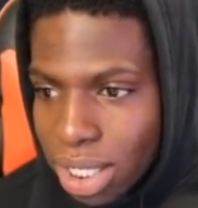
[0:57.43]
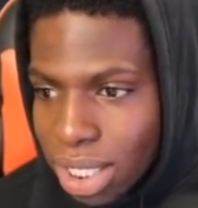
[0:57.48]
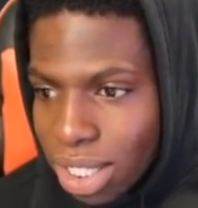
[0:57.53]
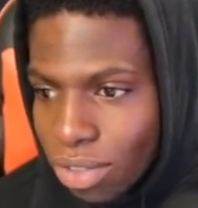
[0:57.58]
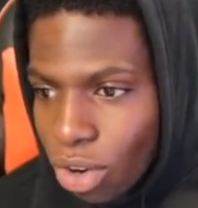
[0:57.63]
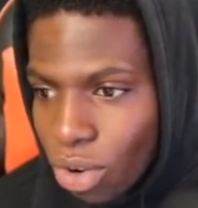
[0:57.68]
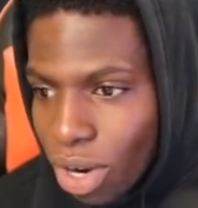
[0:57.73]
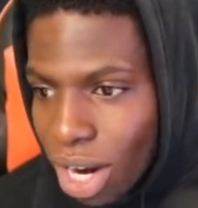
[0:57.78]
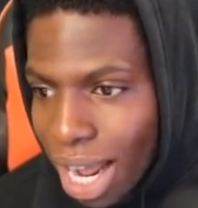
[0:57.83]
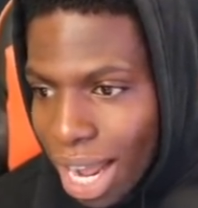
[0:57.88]

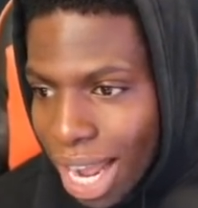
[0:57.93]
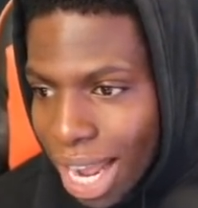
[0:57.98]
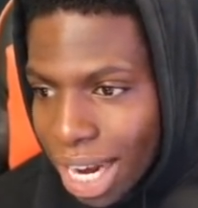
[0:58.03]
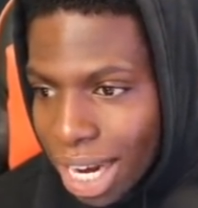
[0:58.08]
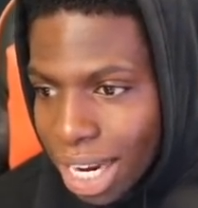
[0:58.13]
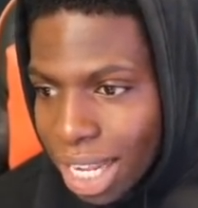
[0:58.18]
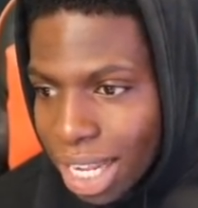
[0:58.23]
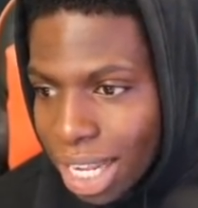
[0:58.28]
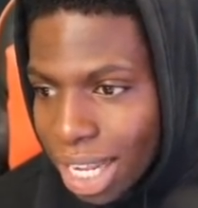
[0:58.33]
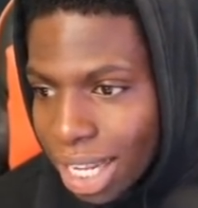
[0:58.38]

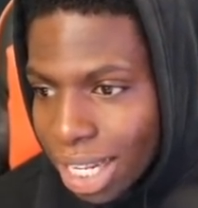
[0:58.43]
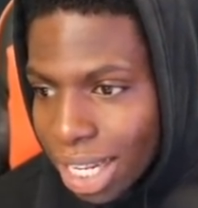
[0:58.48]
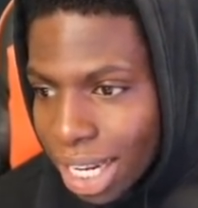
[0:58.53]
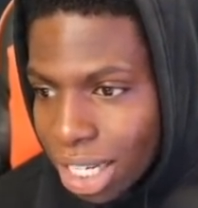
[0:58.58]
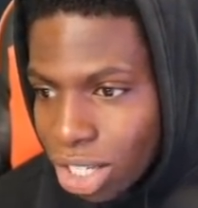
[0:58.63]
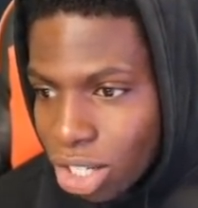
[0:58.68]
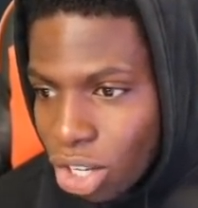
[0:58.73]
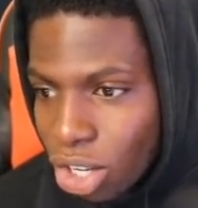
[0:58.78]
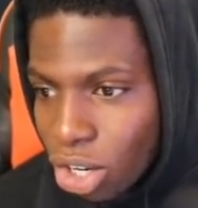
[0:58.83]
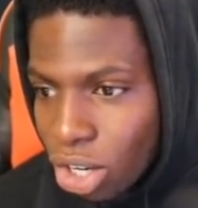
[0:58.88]
1.09.
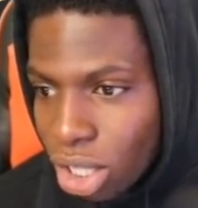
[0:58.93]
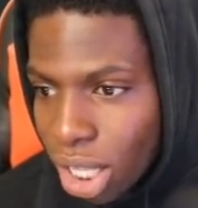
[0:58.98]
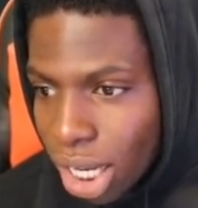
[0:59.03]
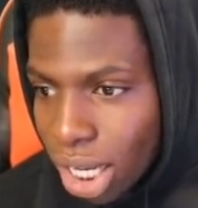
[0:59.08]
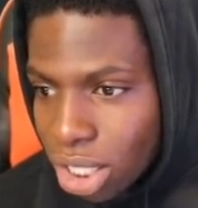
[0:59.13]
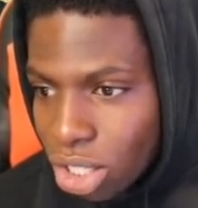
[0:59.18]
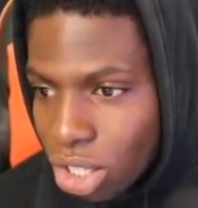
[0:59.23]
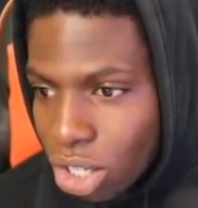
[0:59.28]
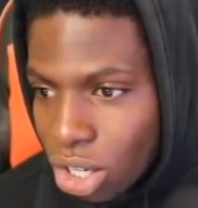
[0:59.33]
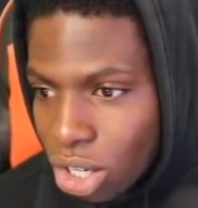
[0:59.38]
That's good,
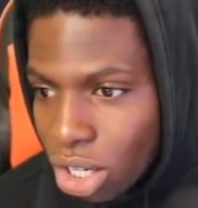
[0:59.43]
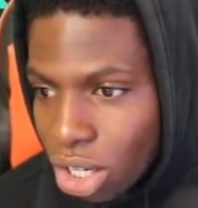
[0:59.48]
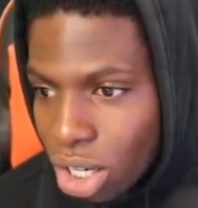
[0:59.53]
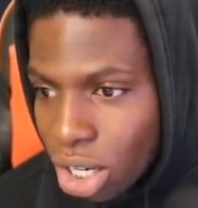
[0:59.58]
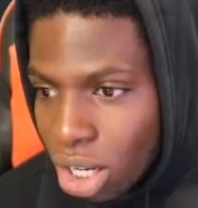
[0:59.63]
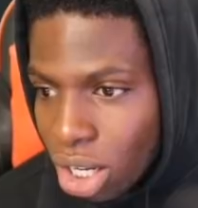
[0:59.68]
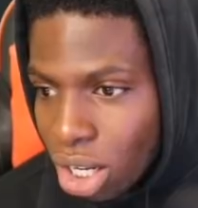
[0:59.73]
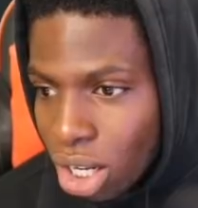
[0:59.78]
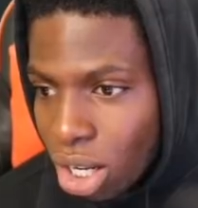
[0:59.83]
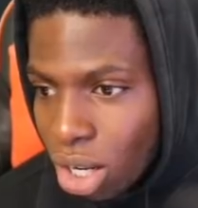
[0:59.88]
that's good.
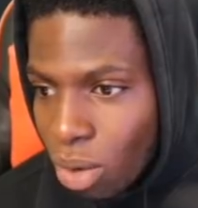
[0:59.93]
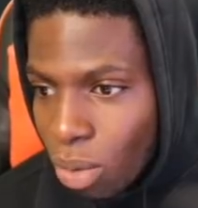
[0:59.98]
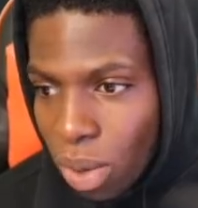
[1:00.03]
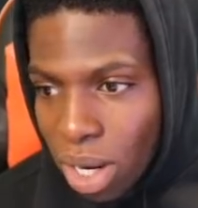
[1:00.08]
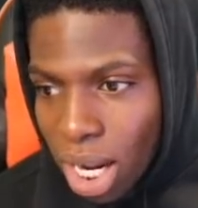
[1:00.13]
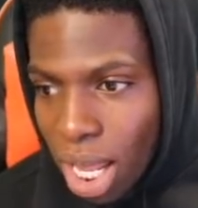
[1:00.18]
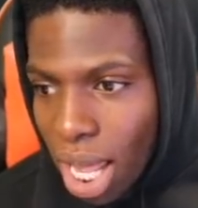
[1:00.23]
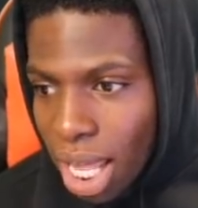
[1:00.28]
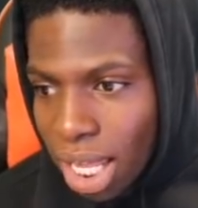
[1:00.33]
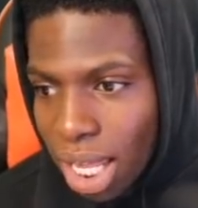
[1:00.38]

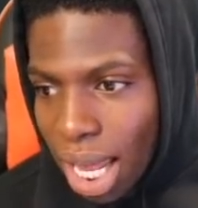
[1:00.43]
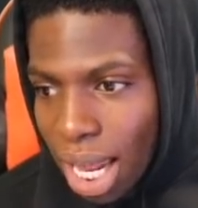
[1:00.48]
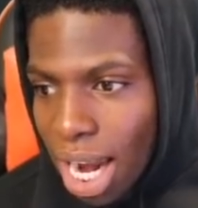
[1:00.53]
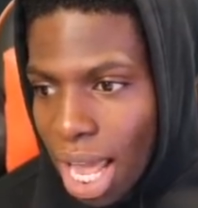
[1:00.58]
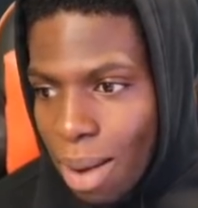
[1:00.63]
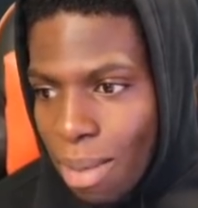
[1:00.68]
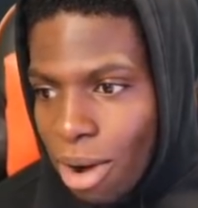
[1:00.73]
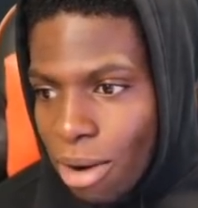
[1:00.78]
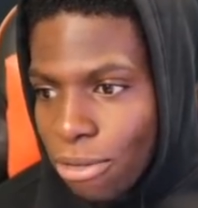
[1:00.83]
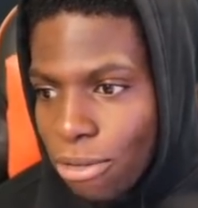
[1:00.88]
We need to get
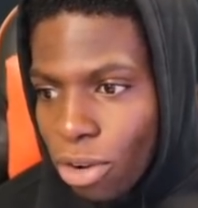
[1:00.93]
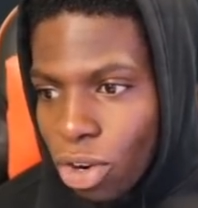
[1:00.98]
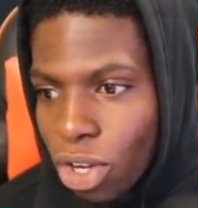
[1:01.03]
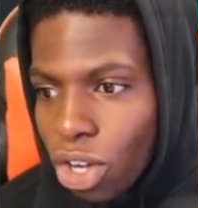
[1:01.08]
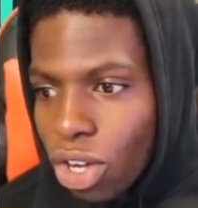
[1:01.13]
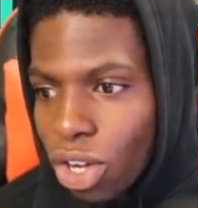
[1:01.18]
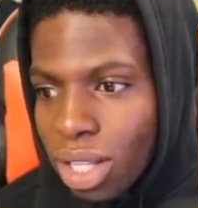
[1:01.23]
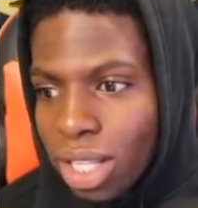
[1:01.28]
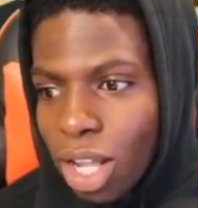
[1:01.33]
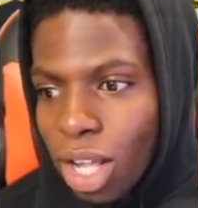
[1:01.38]
Neymar for a
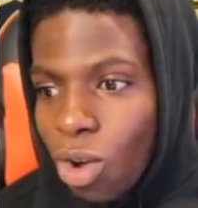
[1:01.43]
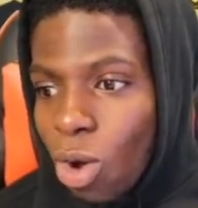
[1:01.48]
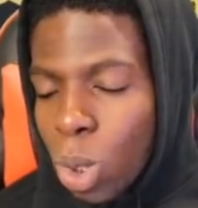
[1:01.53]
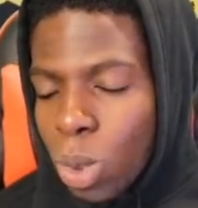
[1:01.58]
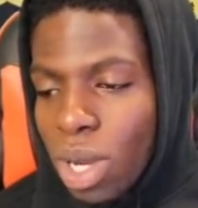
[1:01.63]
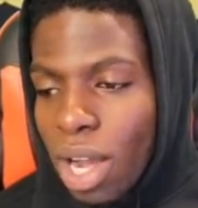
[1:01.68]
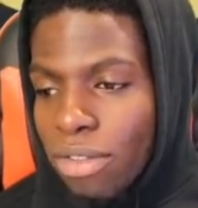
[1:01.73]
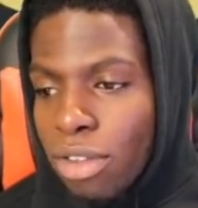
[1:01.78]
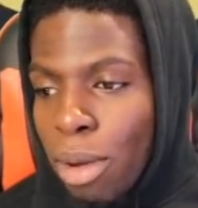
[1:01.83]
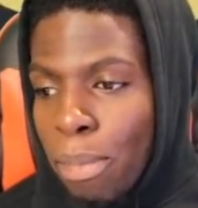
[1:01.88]
good deal
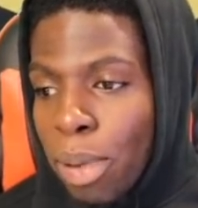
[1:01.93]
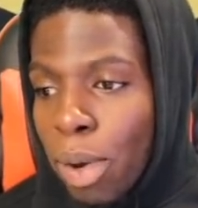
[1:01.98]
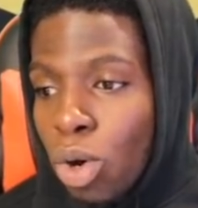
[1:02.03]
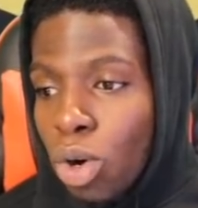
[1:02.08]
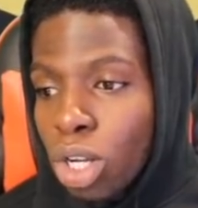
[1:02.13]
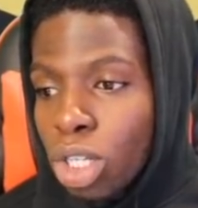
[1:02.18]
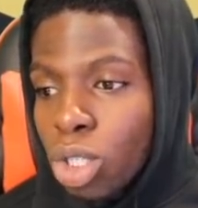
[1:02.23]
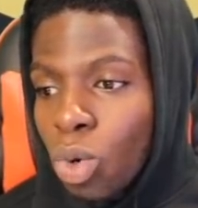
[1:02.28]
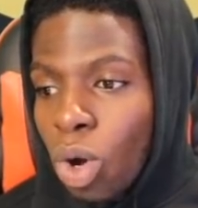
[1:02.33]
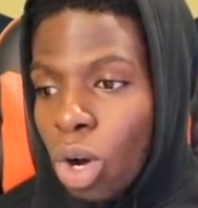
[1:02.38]
because we have to
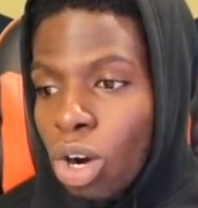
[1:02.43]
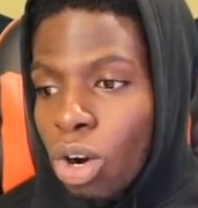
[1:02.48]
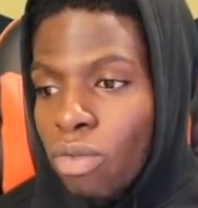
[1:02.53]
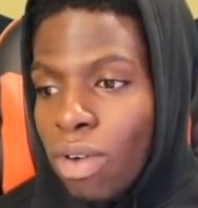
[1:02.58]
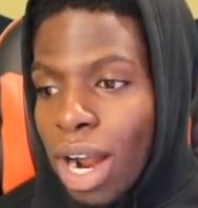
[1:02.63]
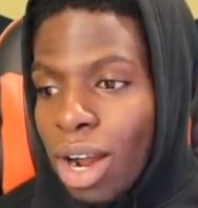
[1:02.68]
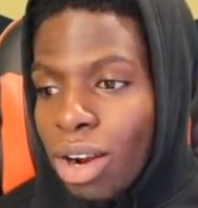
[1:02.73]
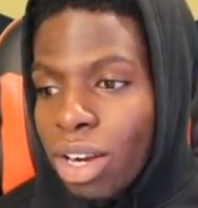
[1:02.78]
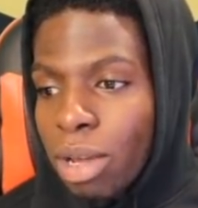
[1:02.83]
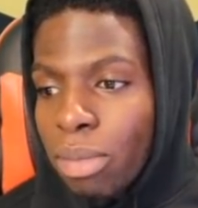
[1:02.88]
build a squad
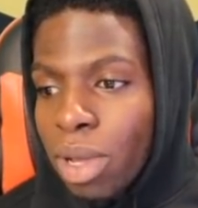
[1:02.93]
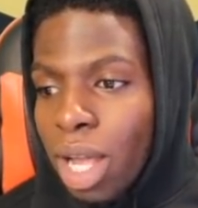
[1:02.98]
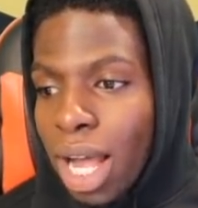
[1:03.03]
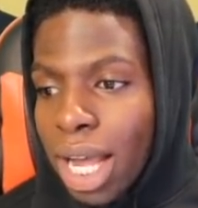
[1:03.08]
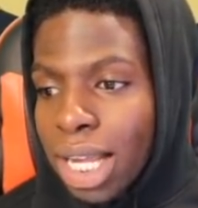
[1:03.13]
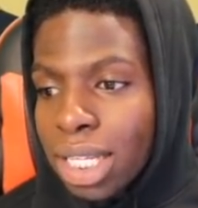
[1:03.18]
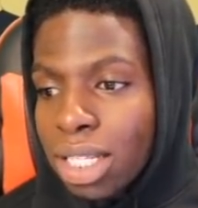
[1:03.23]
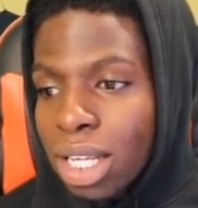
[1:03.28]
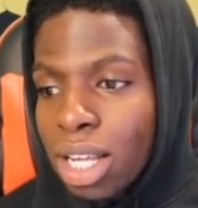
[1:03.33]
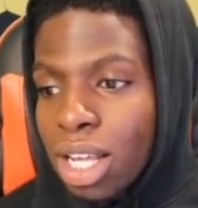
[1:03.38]
around him,
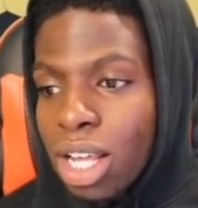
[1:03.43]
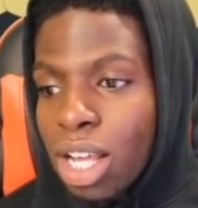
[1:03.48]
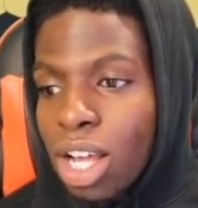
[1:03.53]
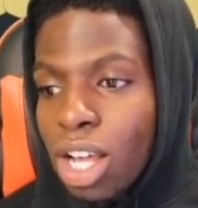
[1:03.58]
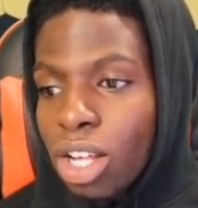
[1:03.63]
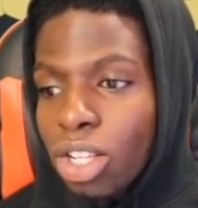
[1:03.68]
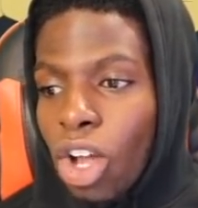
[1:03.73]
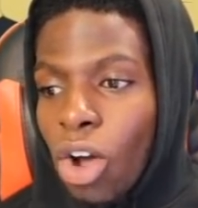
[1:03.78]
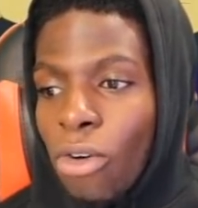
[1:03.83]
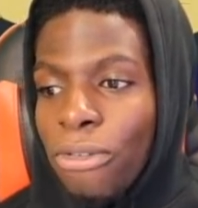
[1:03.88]
guys.
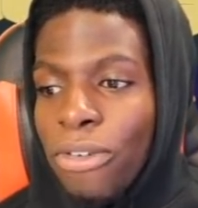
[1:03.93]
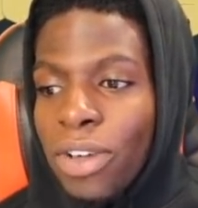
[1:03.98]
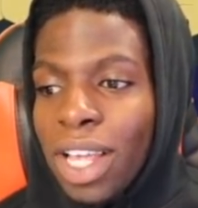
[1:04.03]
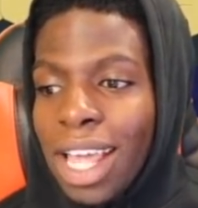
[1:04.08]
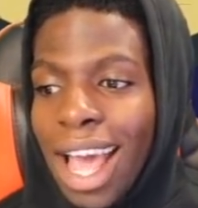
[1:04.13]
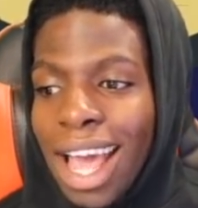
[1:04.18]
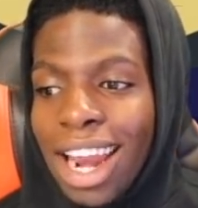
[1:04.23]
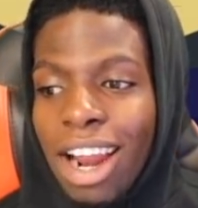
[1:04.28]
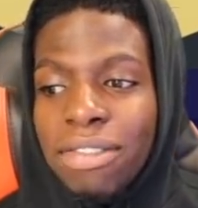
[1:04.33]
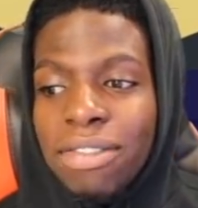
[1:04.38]
Don't
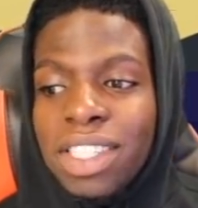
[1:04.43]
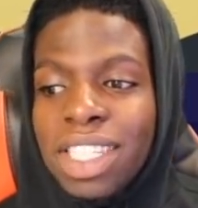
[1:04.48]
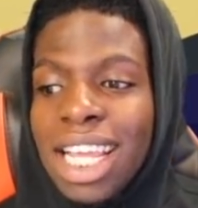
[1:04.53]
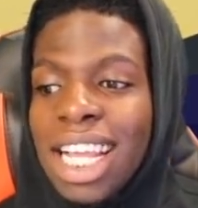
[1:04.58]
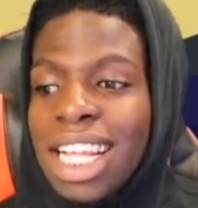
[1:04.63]
forget, and I've